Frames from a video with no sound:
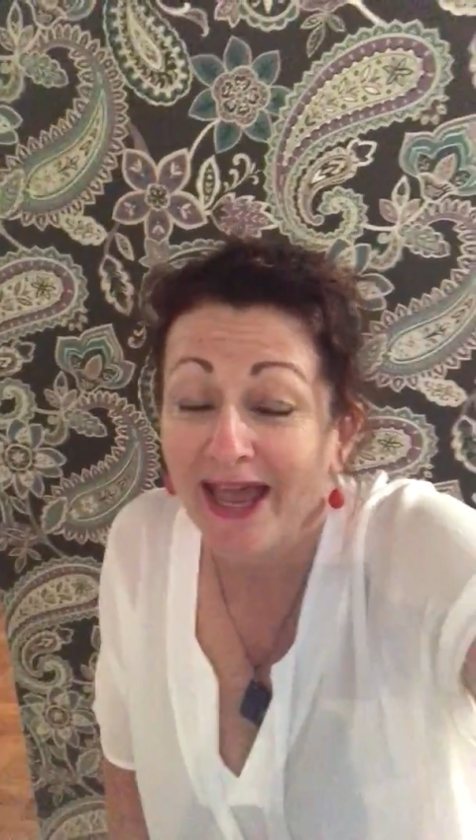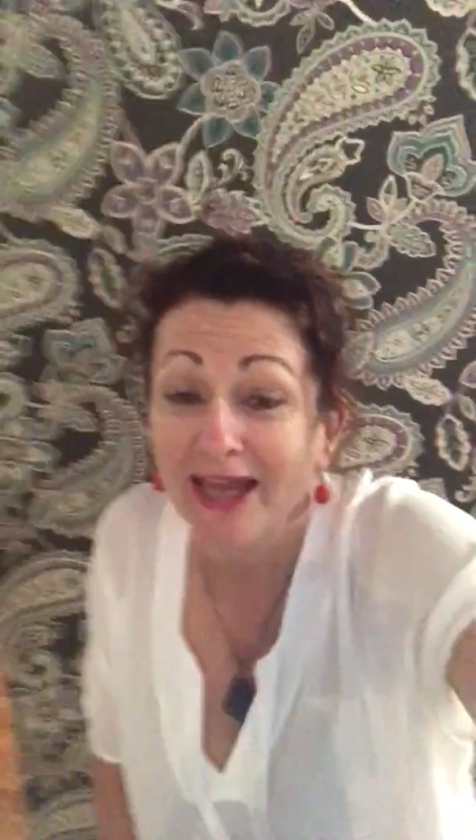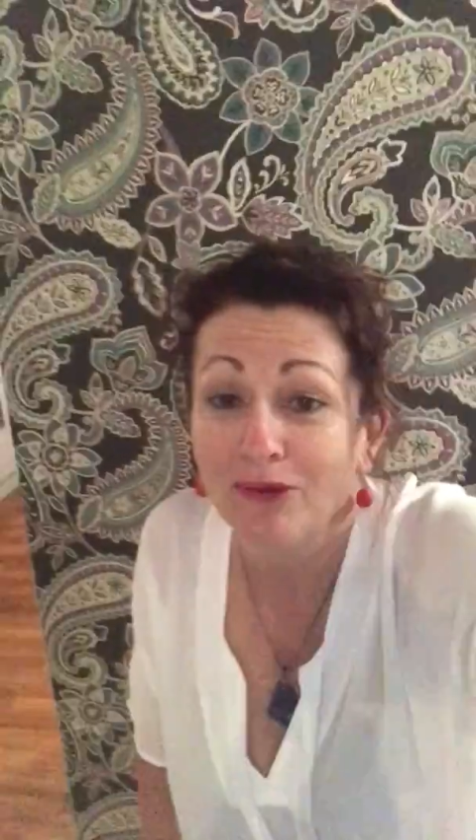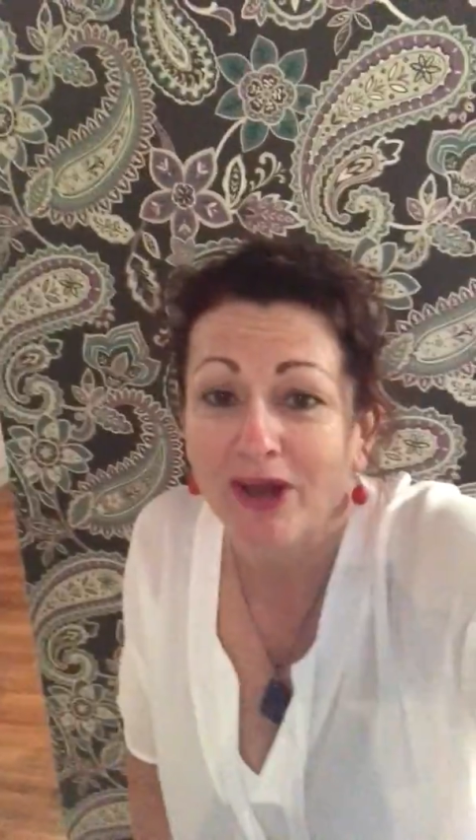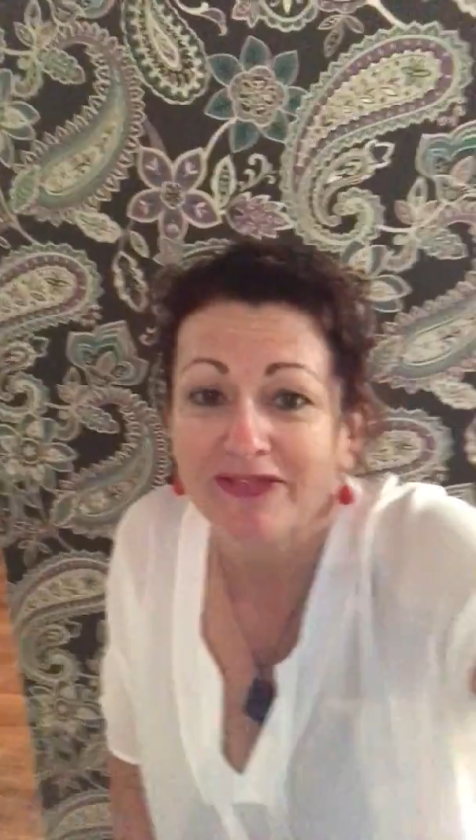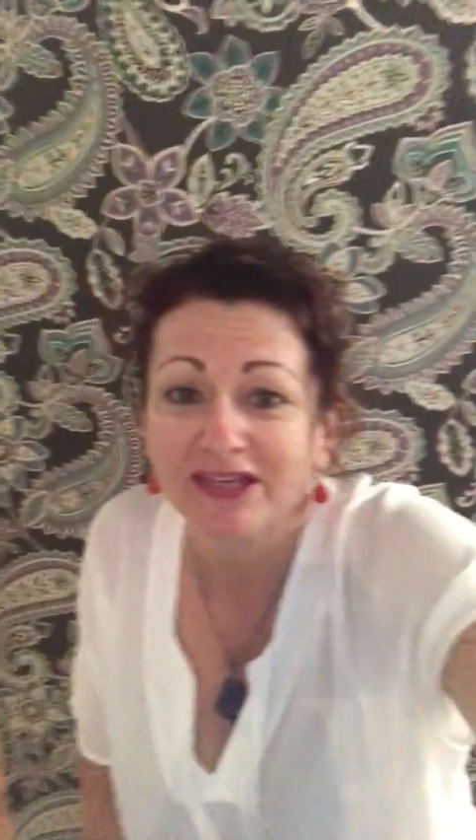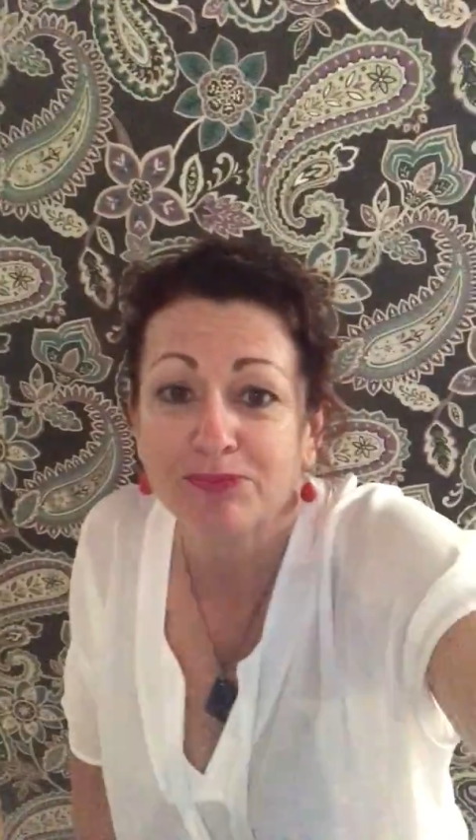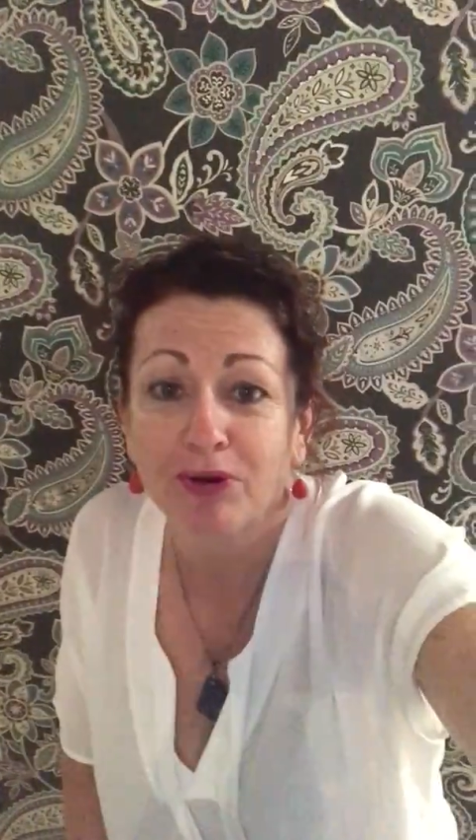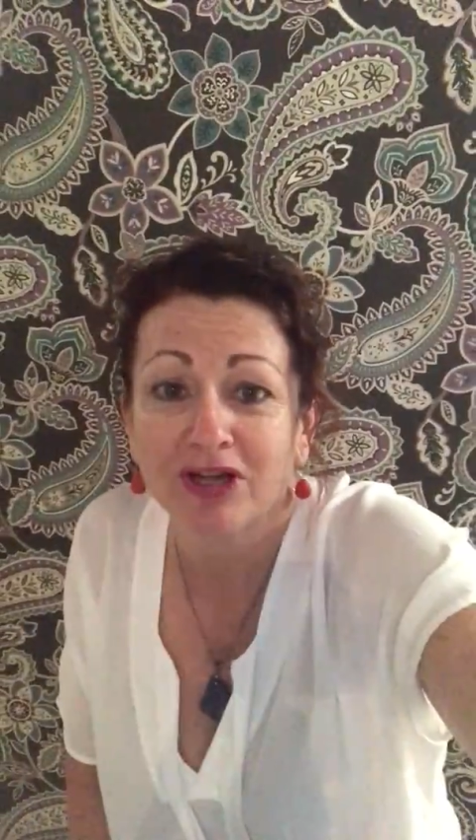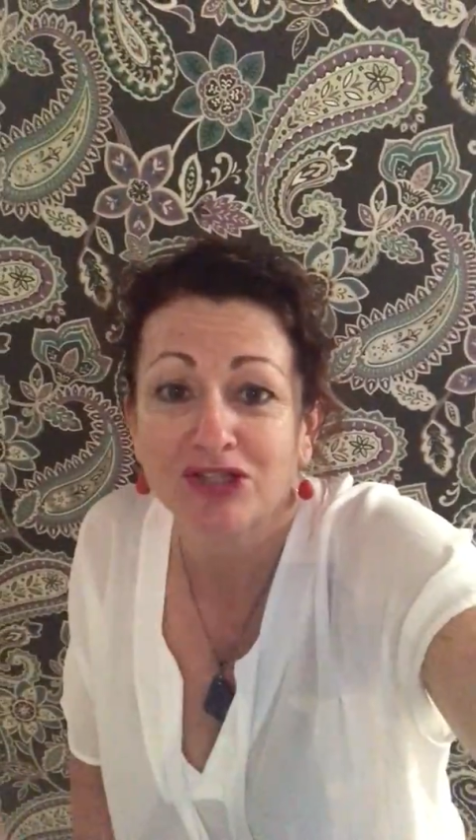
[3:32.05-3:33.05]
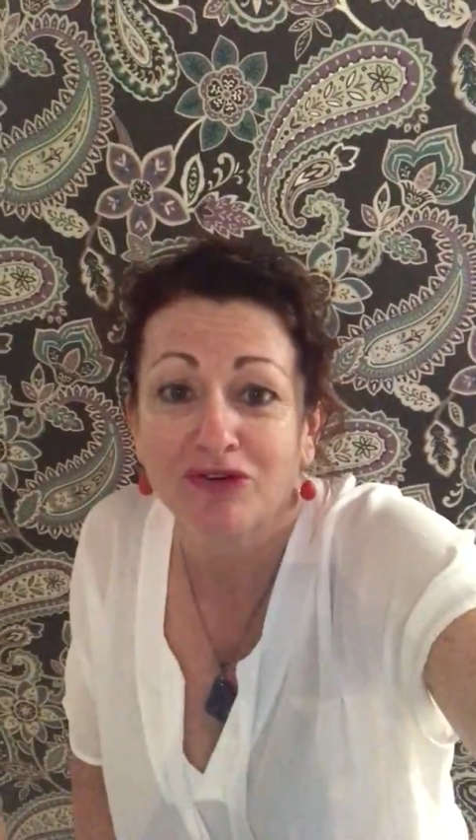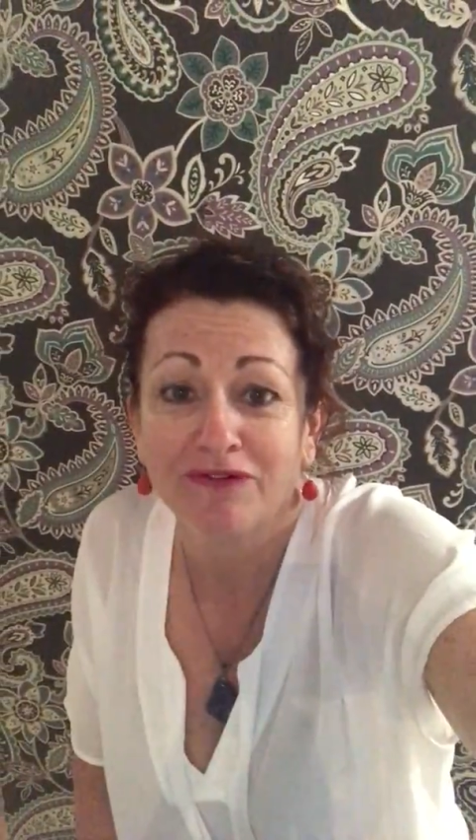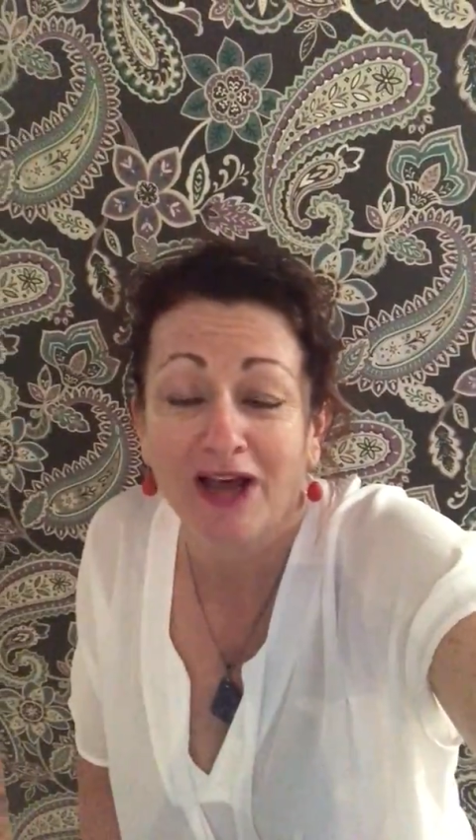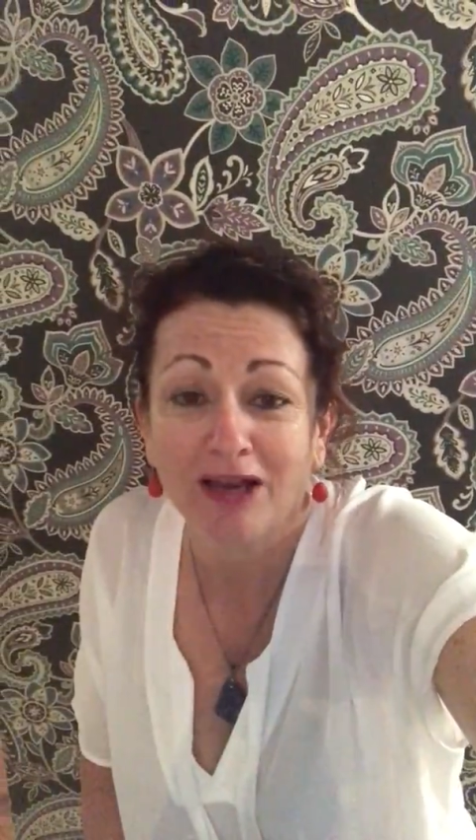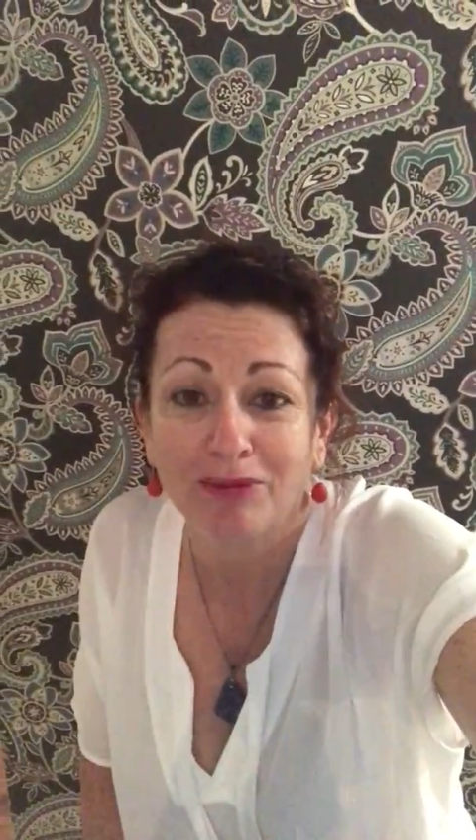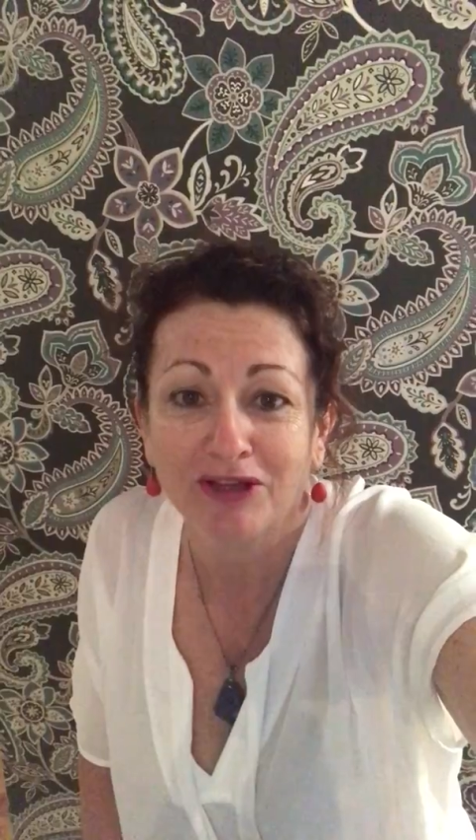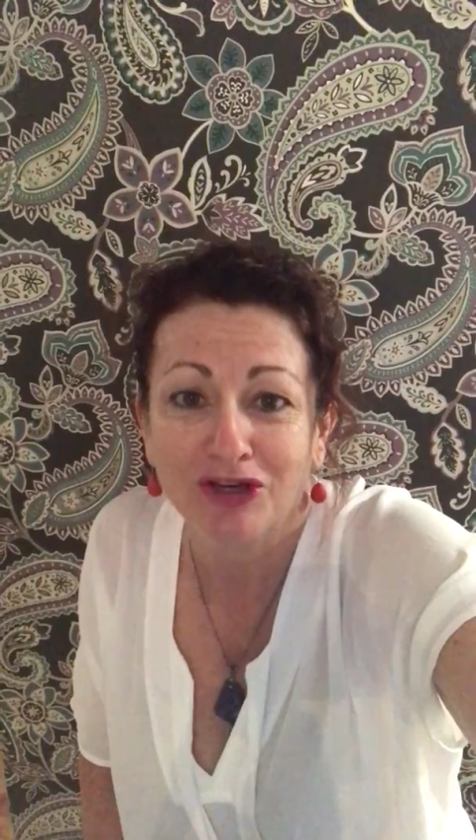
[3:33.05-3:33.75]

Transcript: Anyway, these products are available